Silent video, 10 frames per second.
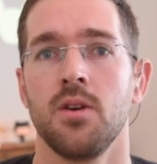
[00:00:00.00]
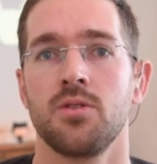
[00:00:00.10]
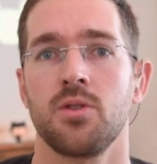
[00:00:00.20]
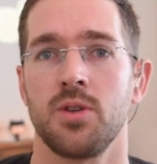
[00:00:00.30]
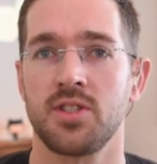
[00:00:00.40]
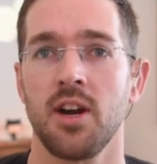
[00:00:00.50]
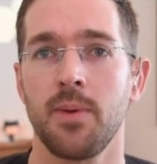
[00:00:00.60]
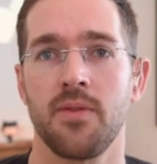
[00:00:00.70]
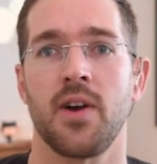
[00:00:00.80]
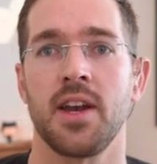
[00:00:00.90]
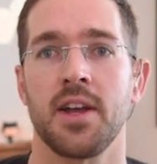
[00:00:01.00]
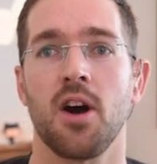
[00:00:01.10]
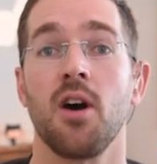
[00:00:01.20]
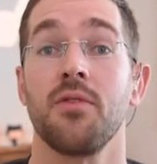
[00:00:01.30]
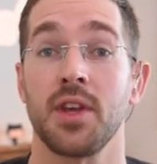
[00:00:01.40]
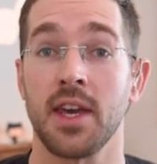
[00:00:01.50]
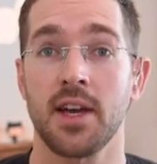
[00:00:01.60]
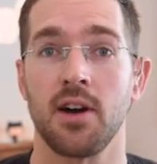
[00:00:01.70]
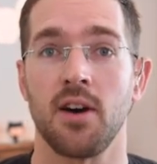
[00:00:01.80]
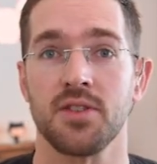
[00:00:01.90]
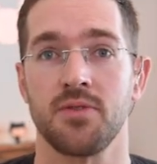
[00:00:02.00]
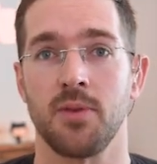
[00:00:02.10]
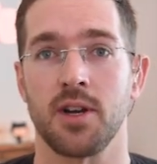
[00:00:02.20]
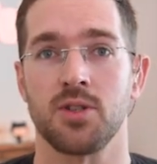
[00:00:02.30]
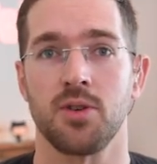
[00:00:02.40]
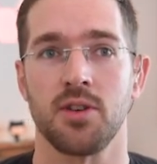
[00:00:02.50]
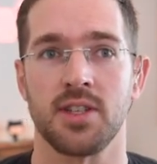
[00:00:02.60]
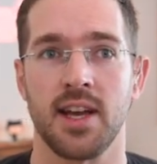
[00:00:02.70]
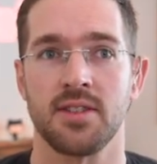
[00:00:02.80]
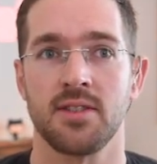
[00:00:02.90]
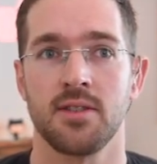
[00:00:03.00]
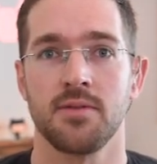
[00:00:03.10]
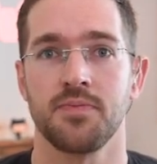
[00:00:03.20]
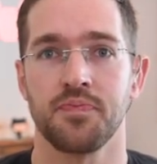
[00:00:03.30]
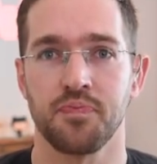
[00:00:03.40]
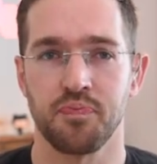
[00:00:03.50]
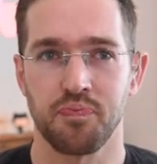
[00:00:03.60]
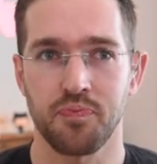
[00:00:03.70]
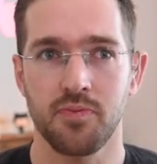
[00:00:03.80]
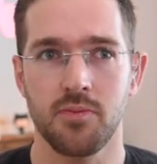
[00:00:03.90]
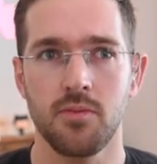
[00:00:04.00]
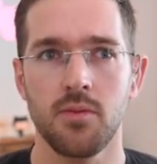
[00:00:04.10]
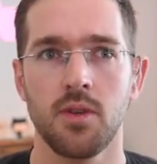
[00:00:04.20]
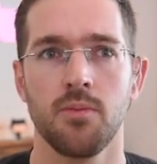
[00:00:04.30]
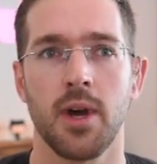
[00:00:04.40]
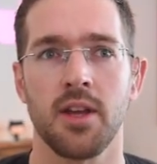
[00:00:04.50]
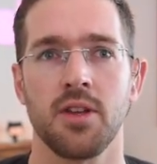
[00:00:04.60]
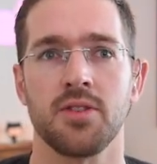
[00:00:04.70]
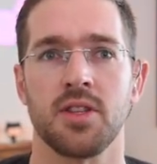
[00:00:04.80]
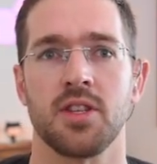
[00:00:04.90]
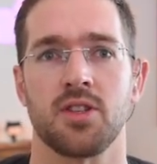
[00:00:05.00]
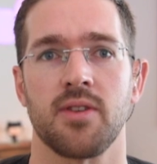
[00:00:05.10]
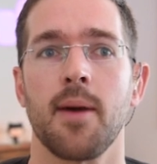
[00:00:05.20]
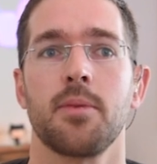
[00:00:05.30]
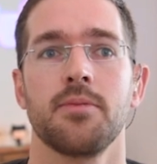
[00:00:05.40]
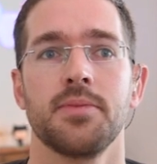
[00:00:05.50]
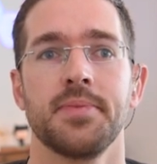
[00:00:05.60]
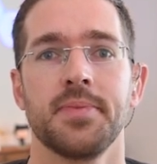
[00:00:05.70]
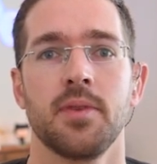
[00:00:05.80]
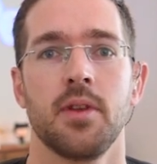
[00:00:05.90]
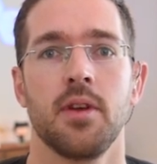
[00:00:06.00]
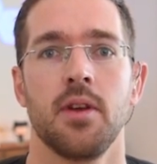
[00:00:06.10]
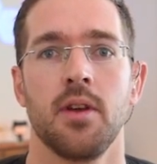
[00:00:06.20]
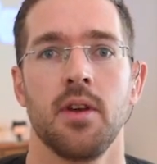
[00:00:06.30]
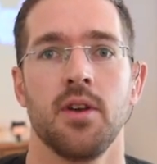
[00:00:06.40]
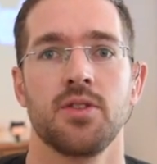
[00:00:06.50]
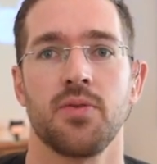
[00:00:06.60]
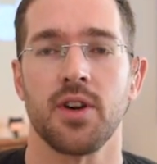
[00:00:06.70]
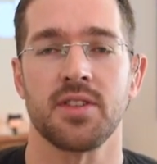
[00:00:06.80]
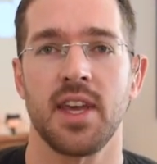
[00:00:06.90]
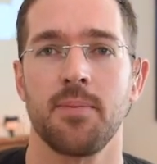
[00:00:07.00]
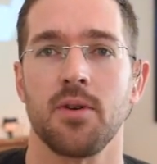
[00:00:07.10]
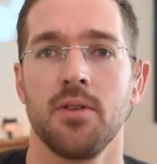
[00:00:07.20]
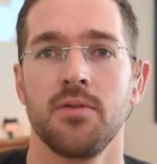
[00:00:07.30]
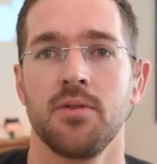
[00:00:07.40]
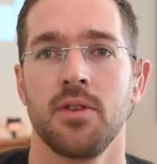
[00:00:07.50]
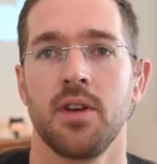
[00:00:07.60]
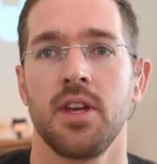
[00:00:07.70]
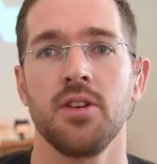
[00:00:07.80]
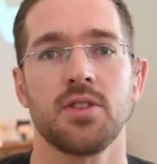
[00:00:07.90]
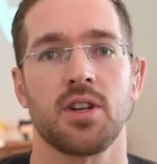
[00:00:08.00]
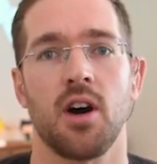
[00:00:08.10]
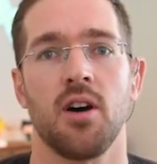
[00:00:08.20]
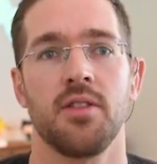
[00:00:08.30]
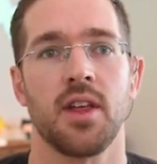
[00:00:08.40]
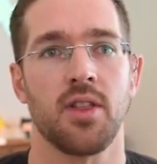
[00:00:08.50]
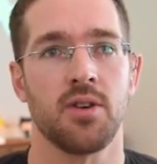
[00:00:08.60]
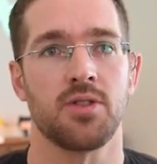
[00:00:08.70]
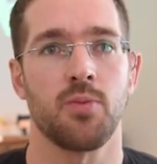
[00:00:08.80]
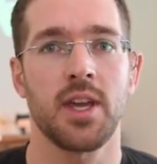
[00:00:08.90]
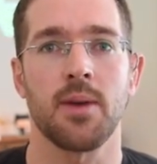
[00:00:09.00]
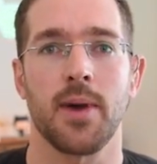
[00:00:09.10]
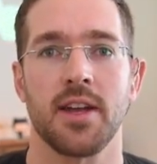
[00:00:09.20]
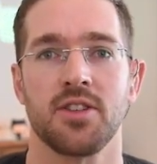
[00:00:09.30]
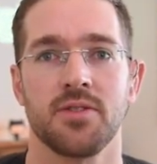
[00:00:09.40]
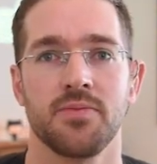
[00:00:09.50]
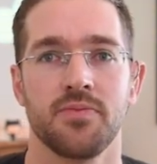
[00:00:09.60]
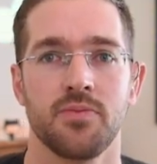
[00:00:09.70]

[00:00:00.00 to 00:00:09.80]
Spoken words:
So we start by finding all of the get calls from our controller tests by using this grep. So for example, here's a call that loads a wiki page.